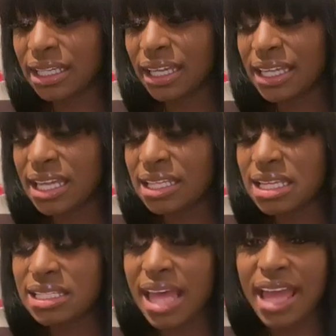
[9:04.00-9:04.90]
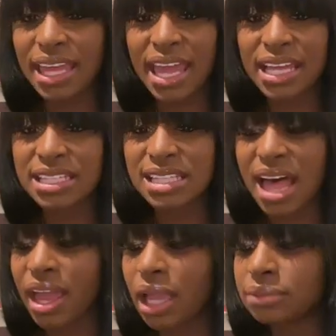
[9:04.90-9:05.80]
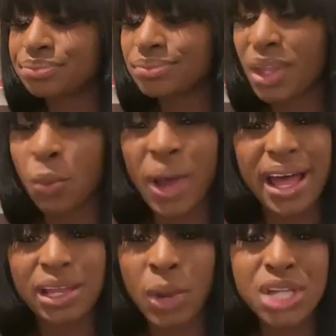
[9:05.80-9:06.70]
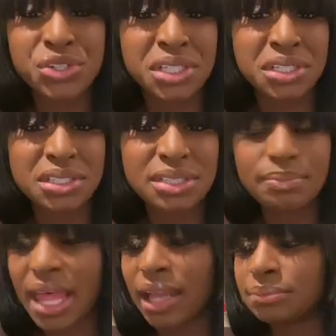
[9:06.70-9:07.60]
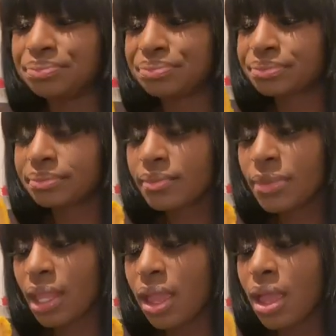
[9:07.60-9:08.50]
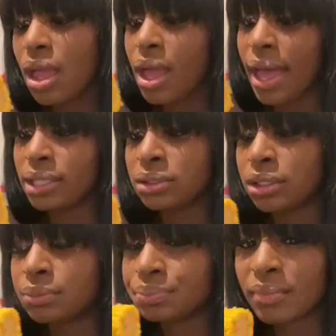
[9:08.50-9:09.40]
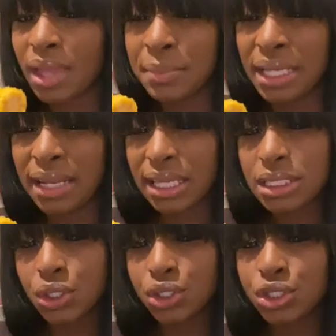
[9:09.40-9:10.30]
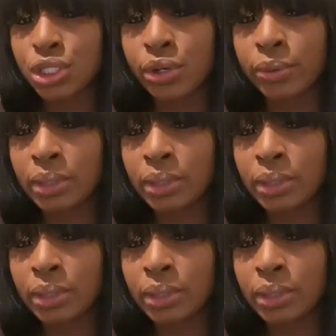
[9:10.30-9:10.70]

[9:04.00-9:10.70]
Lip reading: It's a sad case. Like, why drugs? Like, I don't know. I mean, I guess to each his own.